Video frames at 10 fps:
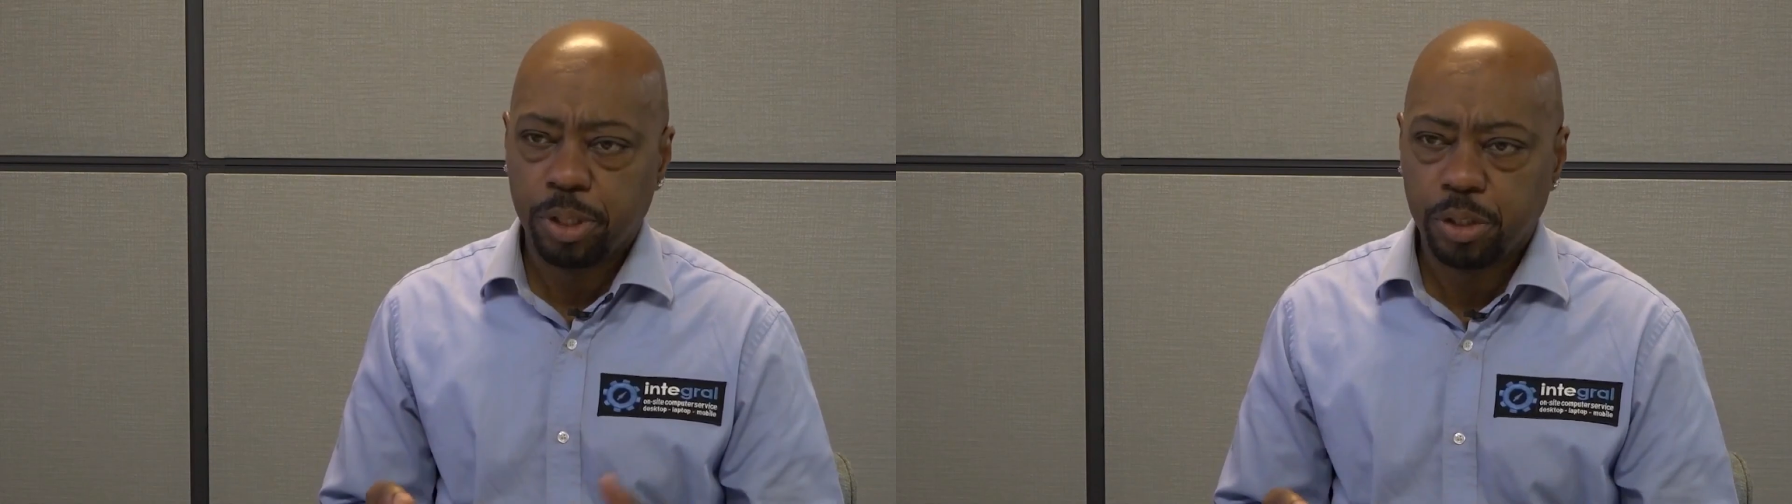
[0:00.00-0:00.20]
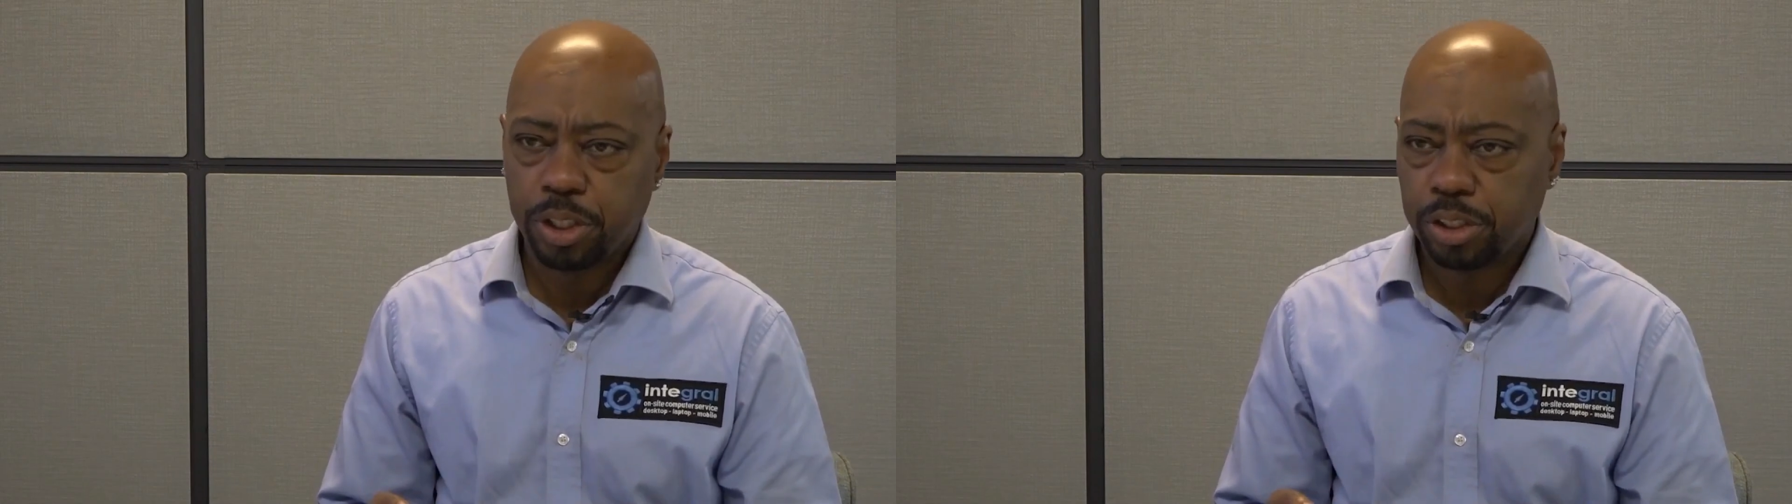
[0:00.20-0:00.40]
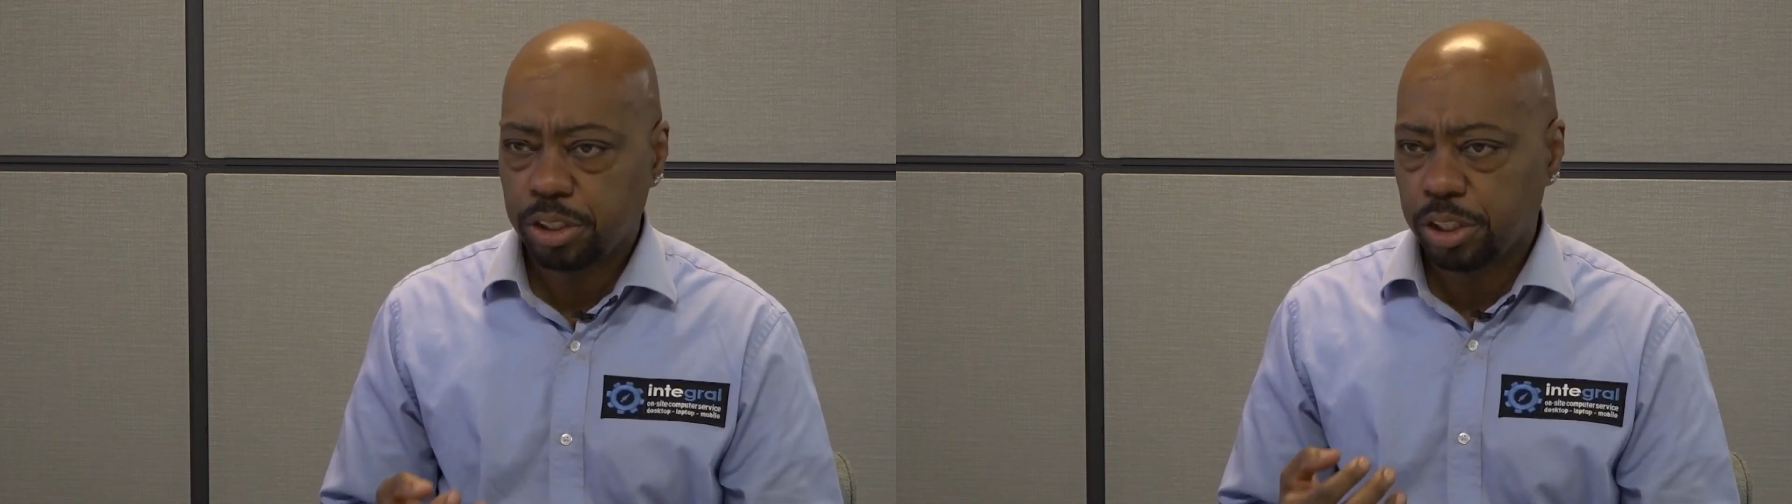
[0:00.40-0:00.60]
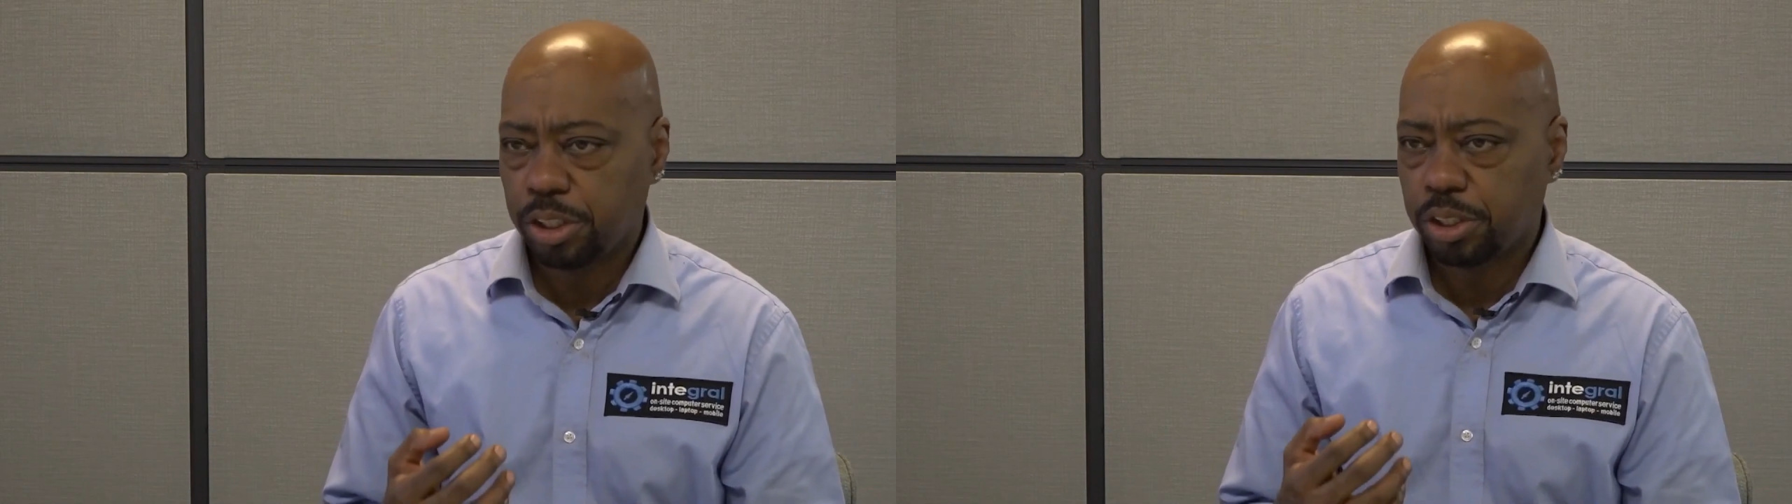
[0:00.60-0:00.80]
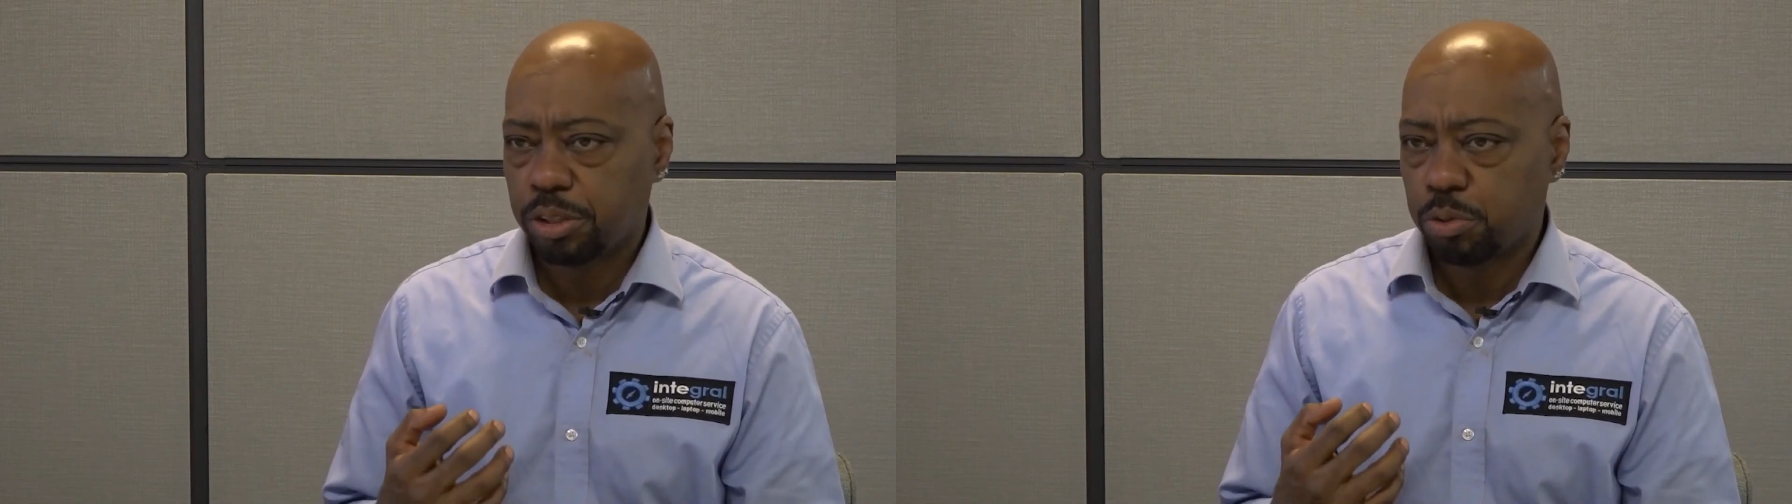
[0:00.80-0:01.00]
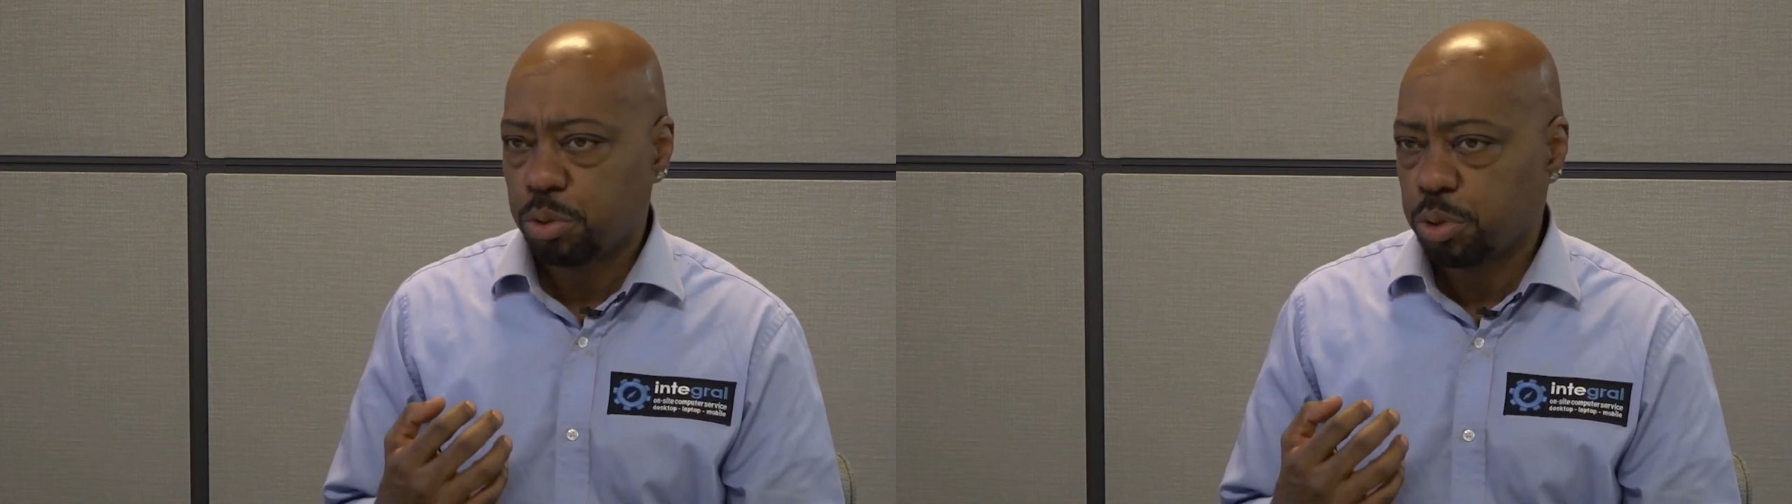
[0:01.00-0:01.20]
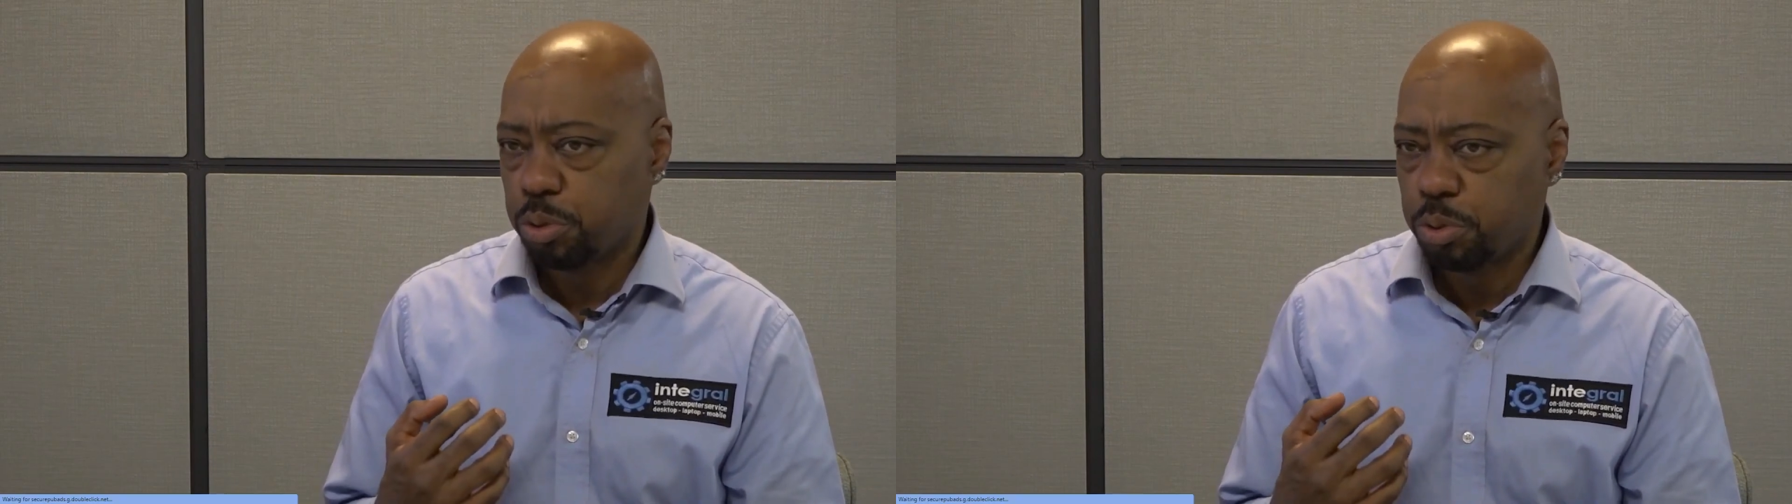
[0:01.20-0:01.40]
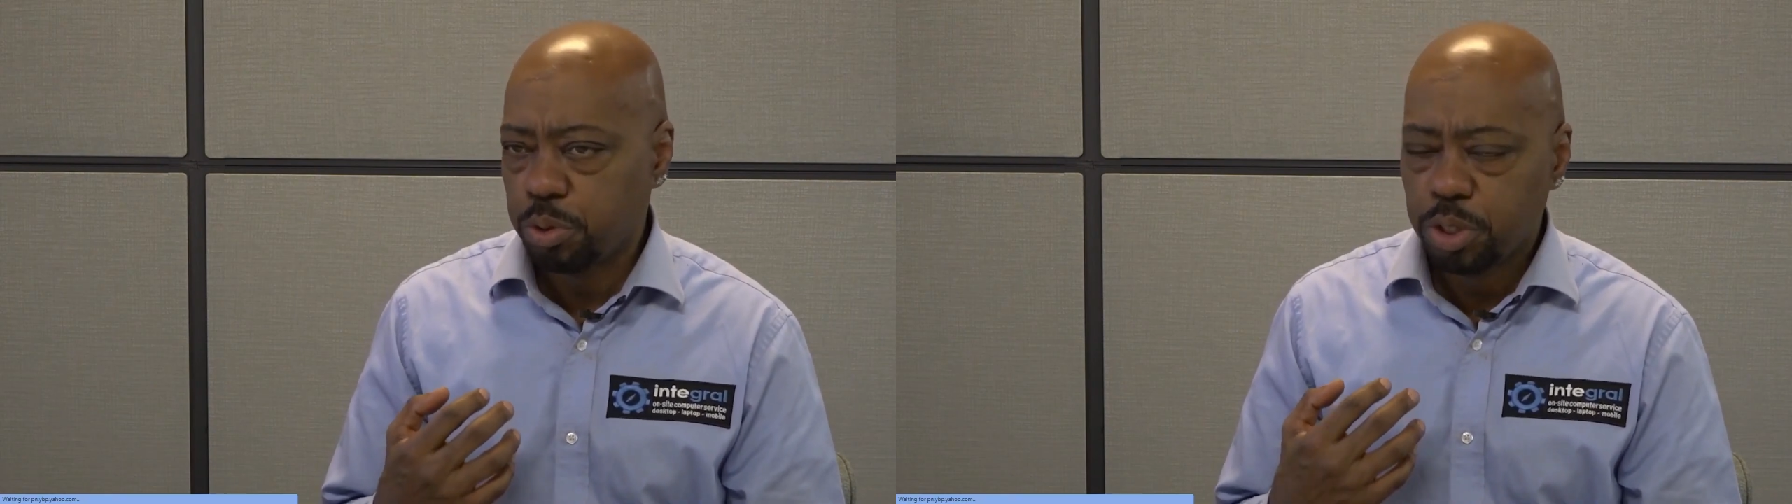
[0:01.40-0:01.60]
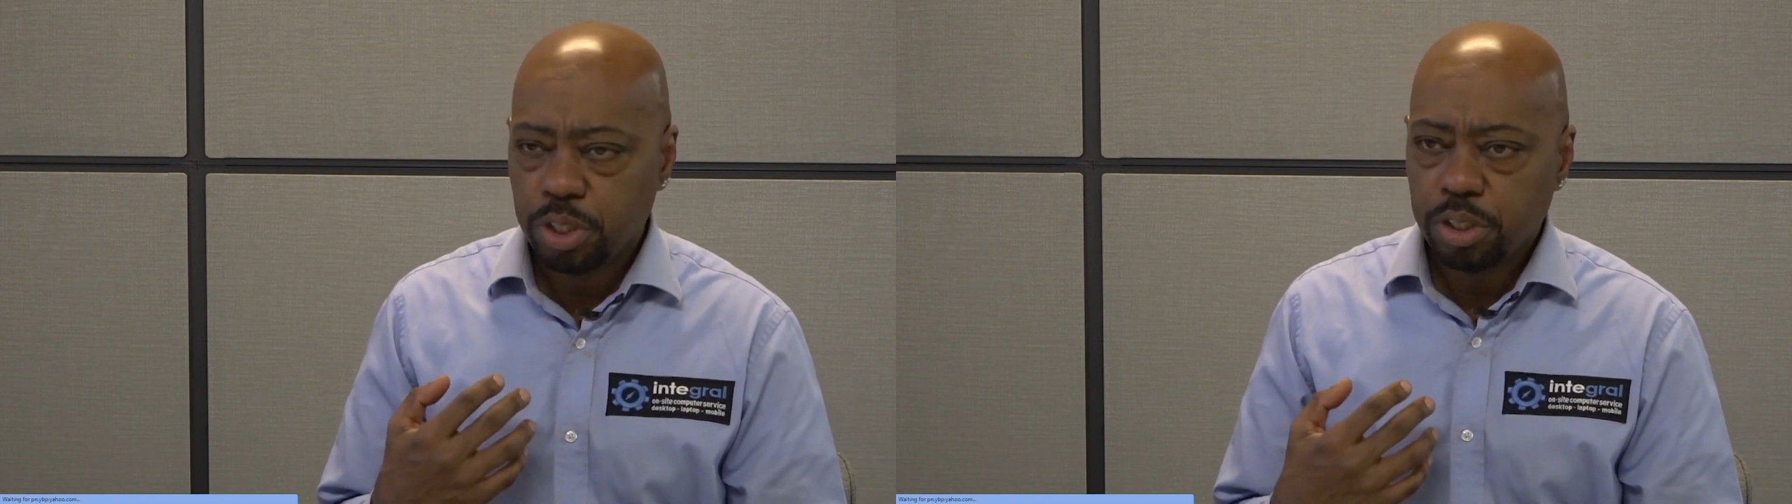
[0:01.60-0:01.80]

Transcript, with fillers: billions is through